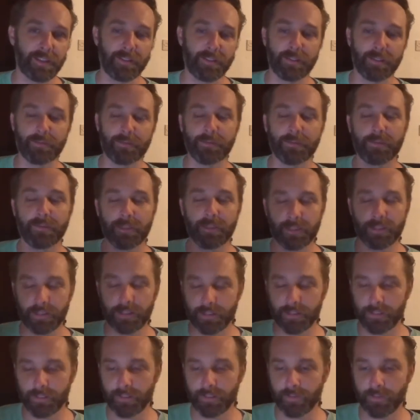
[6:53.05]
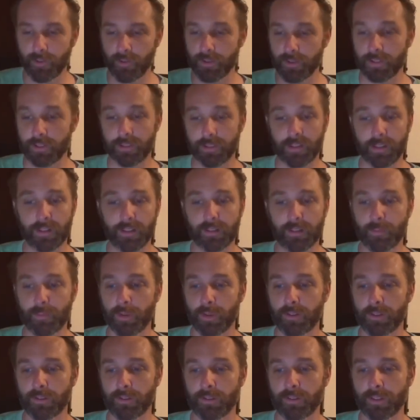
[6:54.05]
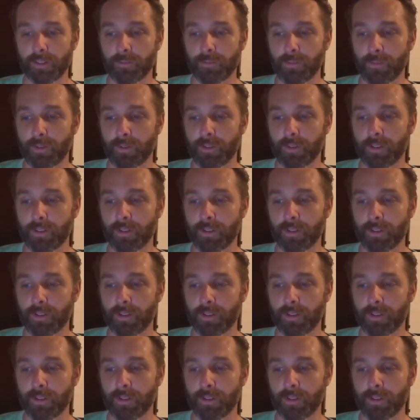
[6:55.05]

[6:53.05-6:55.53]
And it really, of course, is going to depend on the community